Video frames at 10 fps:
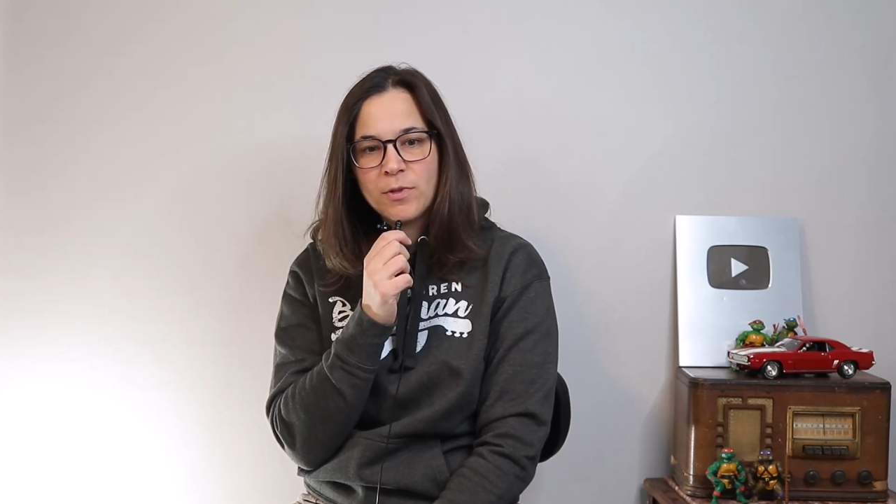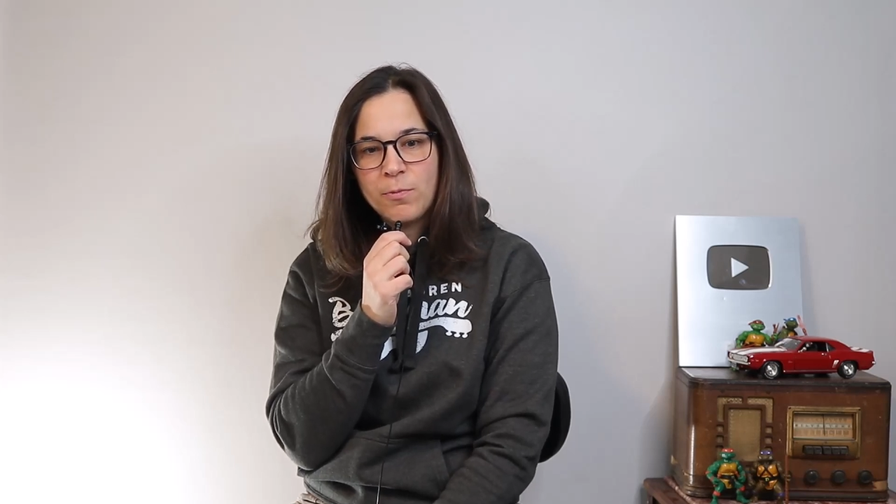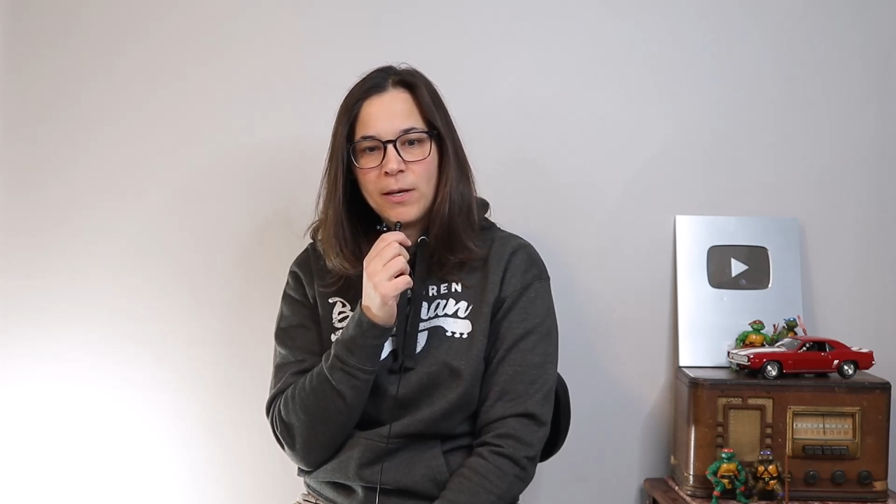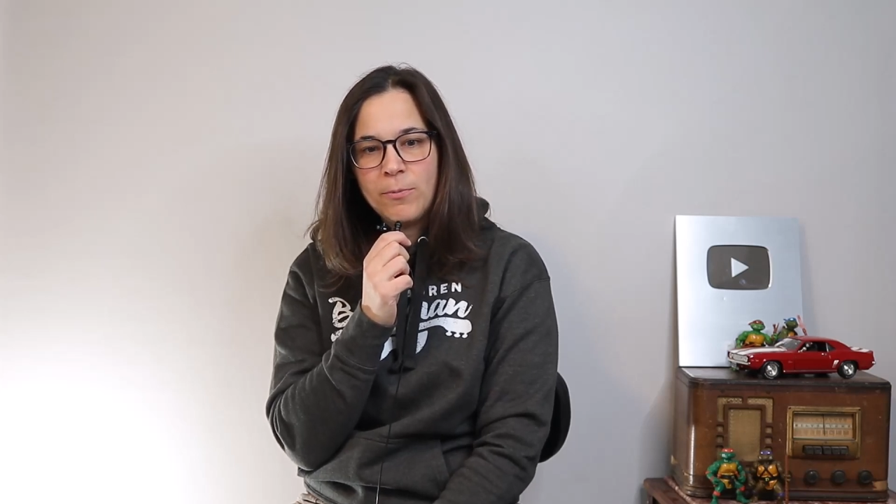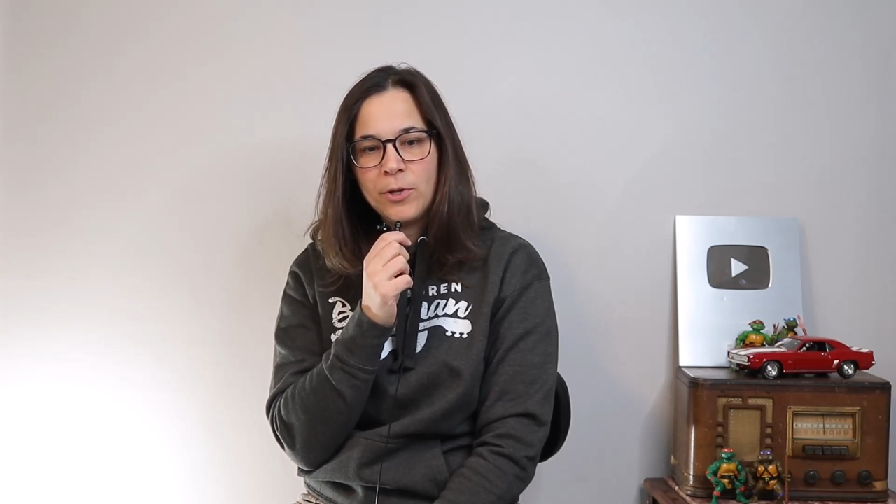with
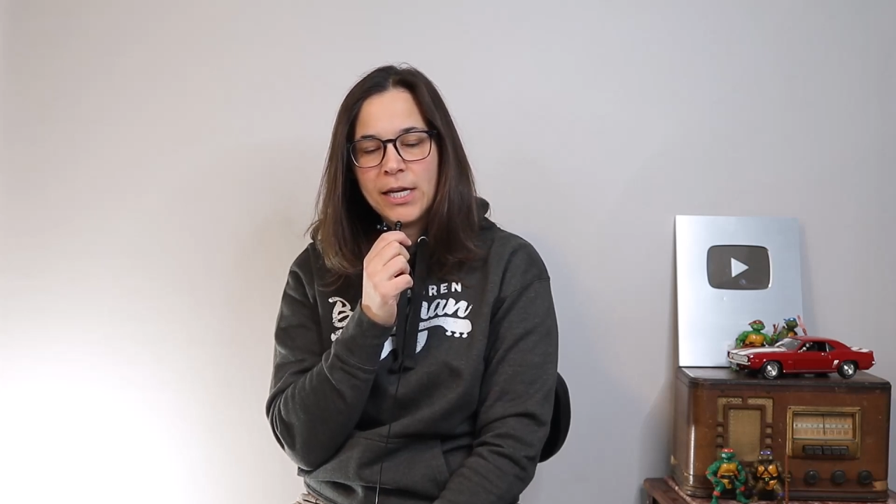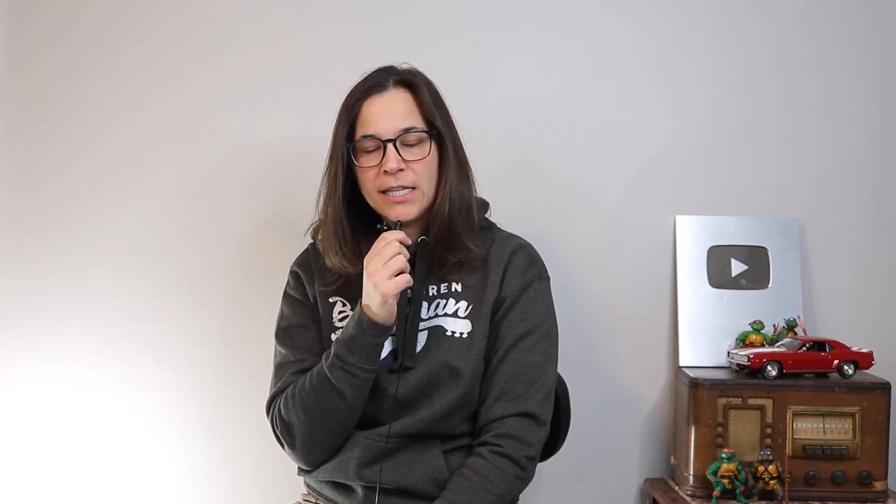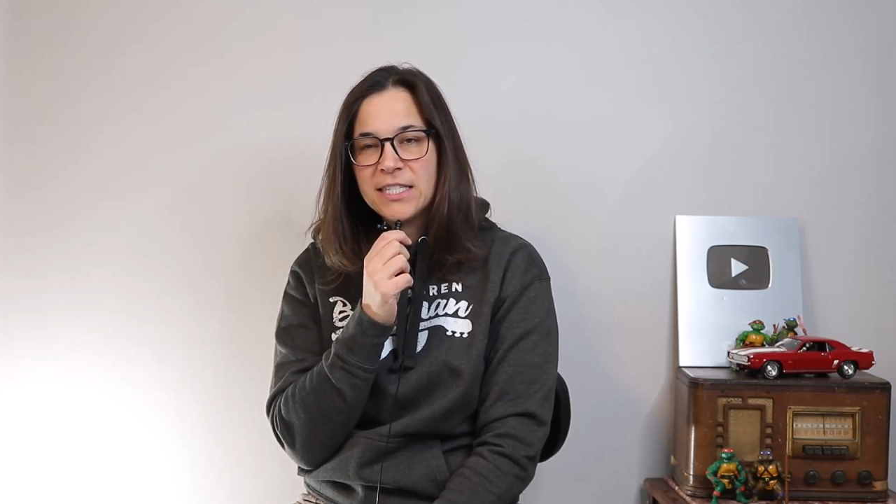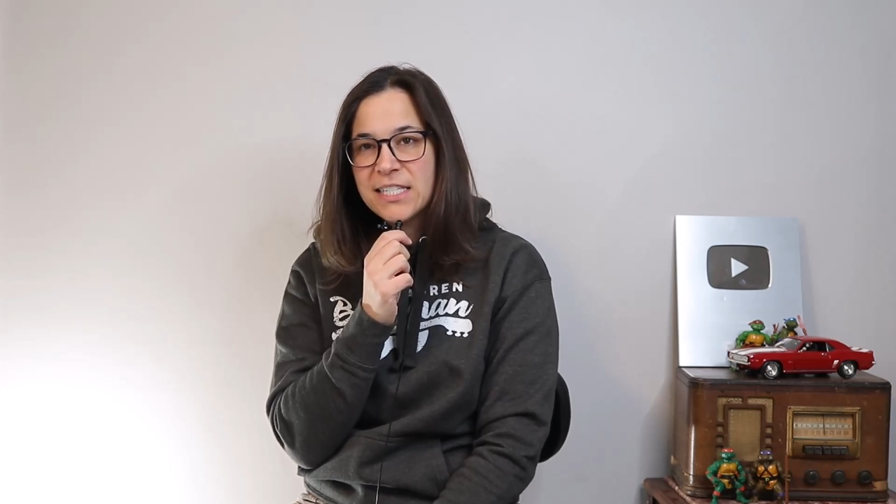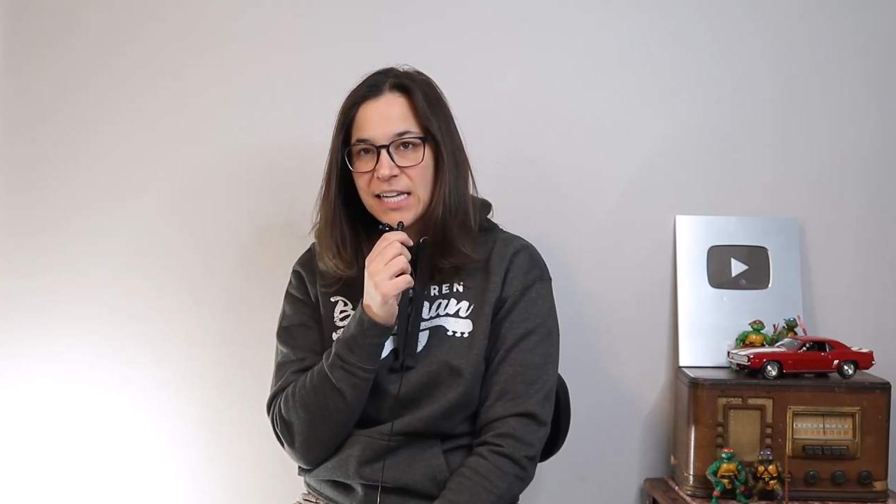people
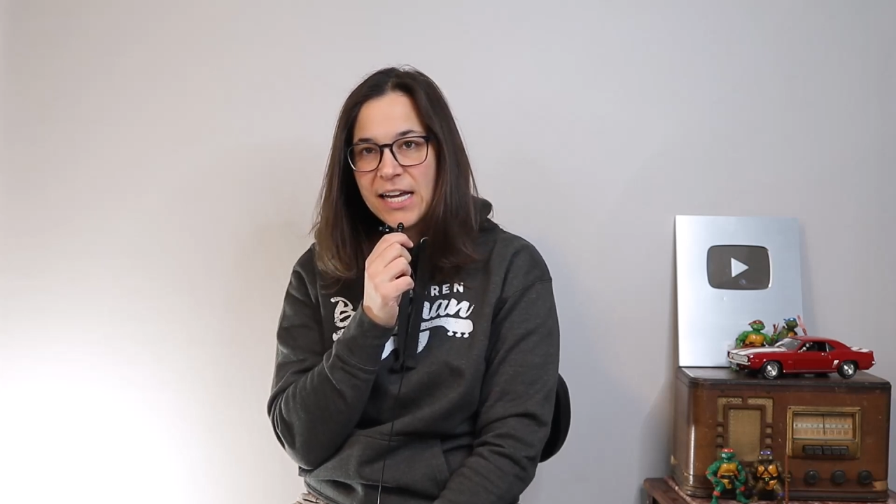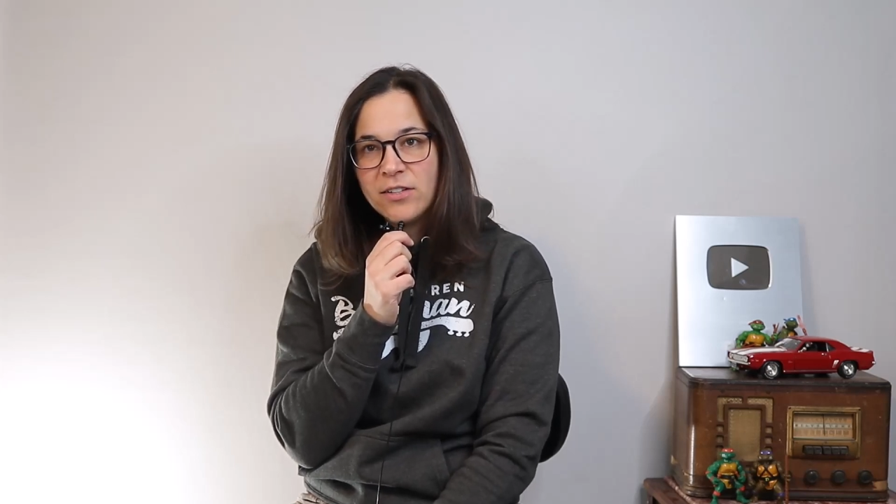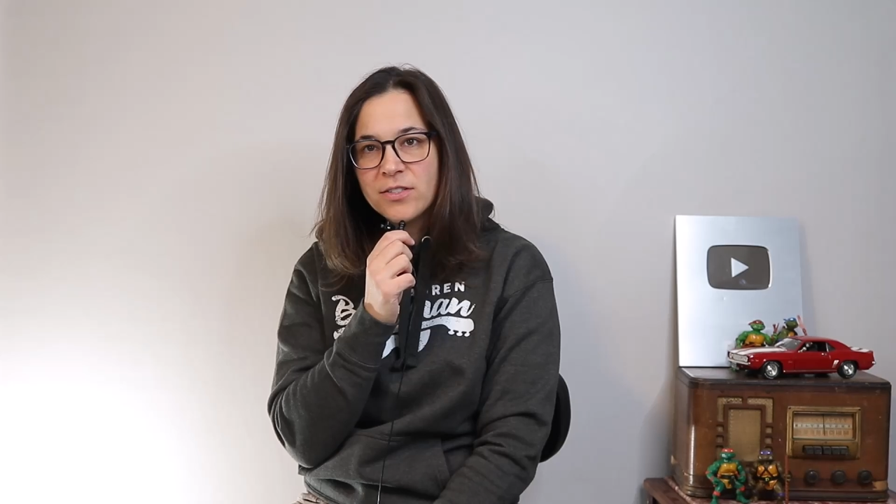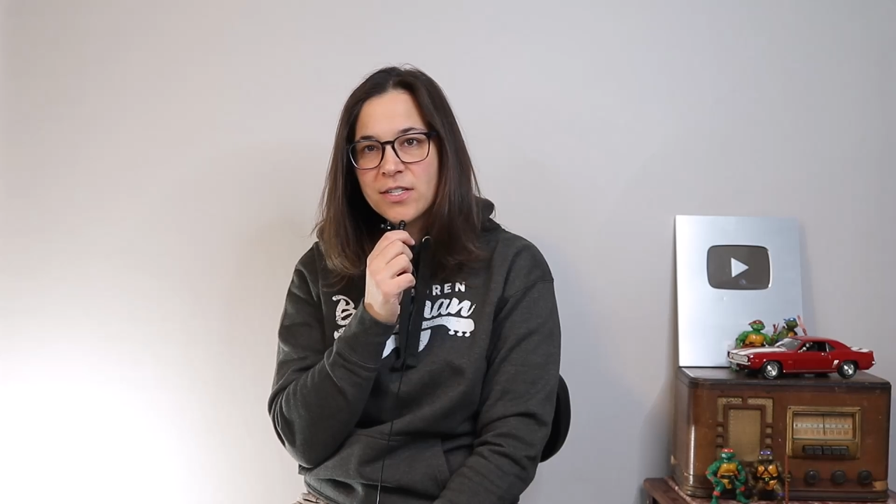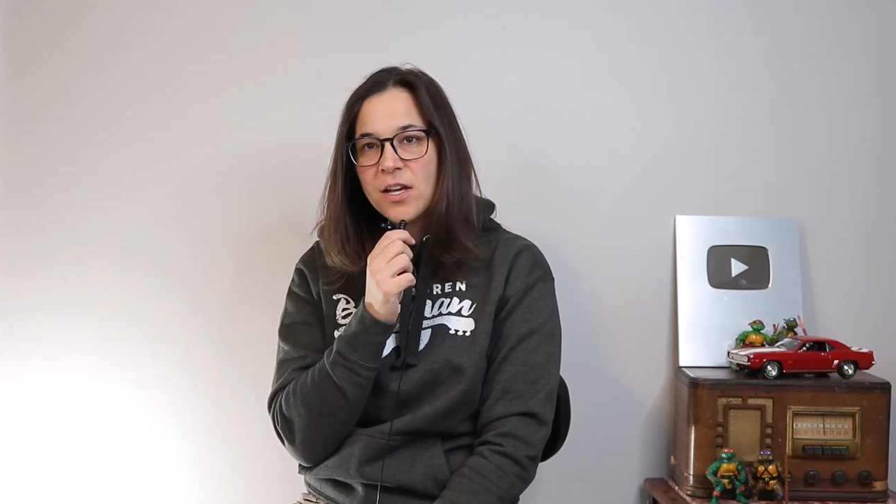in
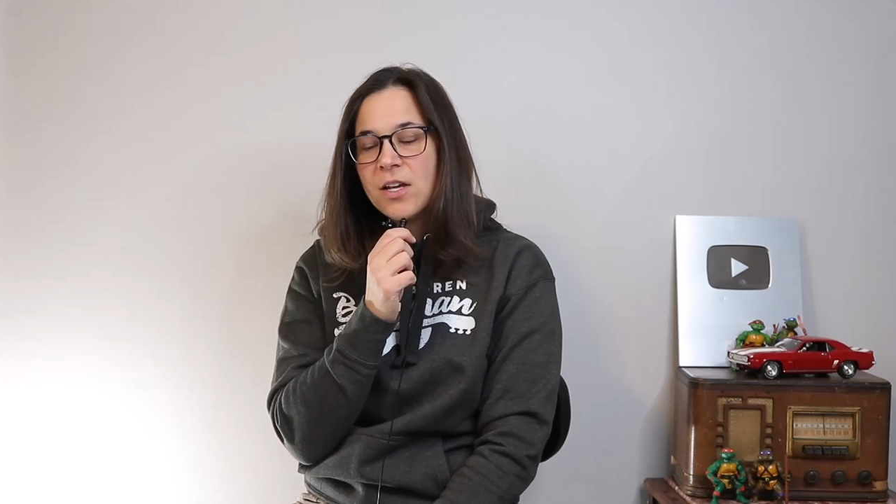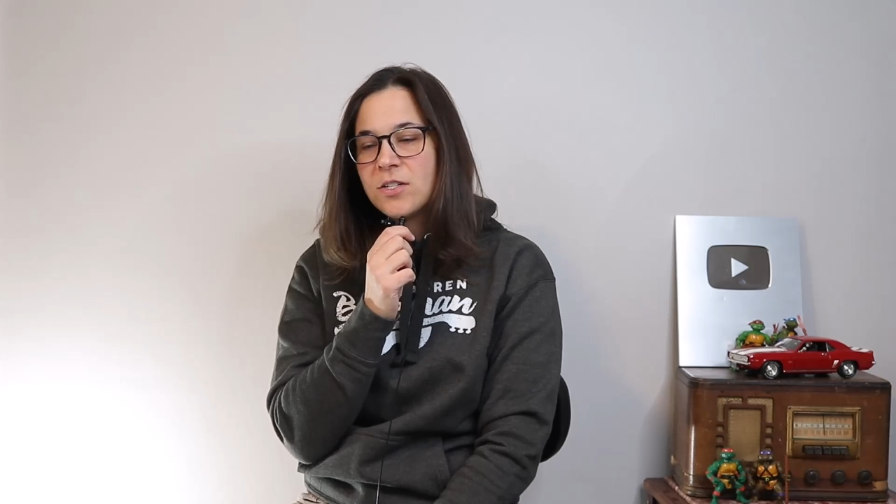sales.